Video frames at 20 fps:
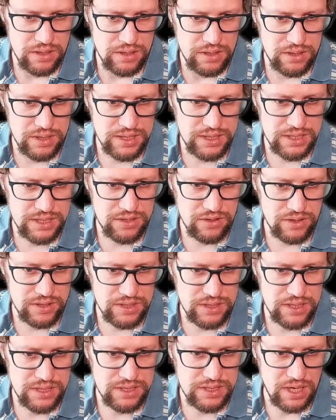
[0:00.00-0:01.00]
This
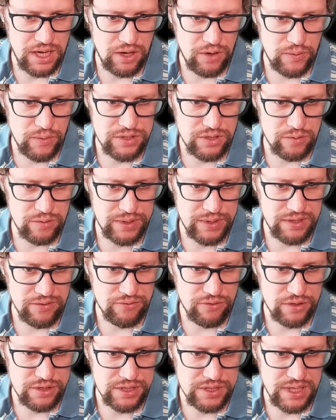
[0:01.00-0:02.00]
is always going to be the
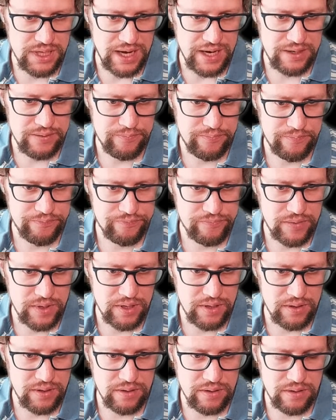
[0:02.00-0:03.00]
first line.
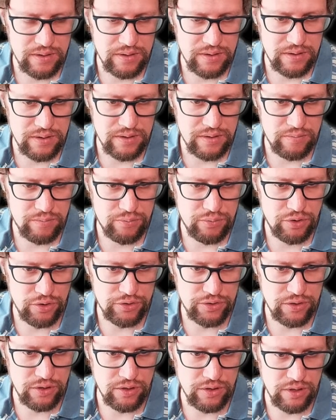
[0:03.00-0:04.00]

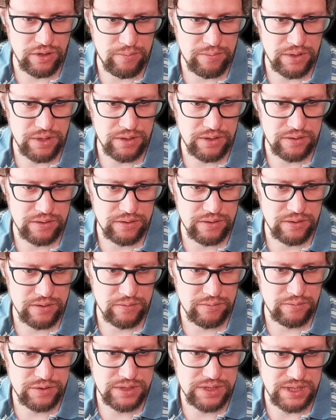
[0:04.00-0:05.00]
Protocol number,
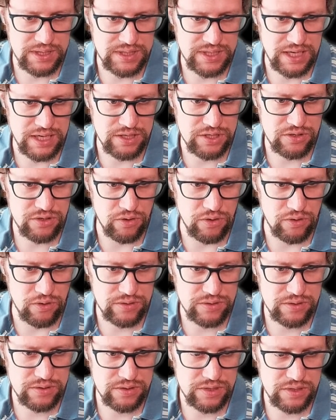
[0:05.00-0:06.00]
status code,
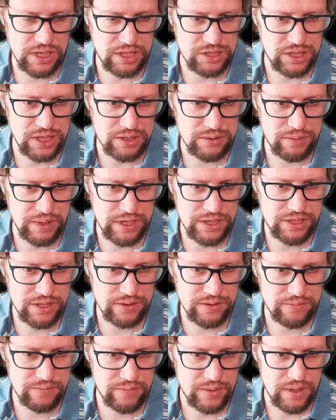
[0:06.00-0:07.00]
status
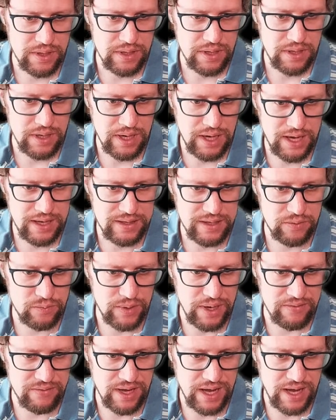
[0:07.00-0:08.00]
explanation, and then we
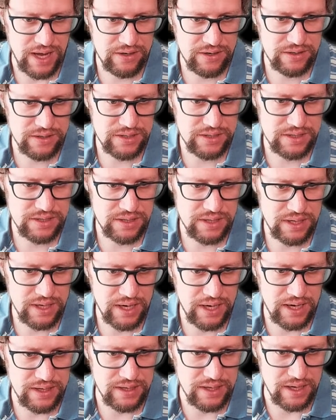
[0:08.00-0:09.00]
have the headers,
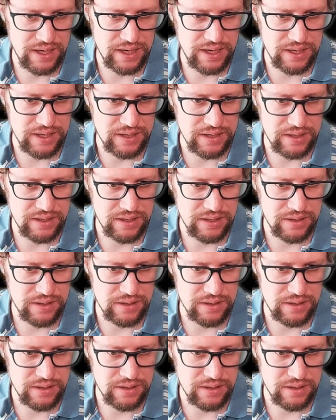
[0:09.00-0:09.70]
and then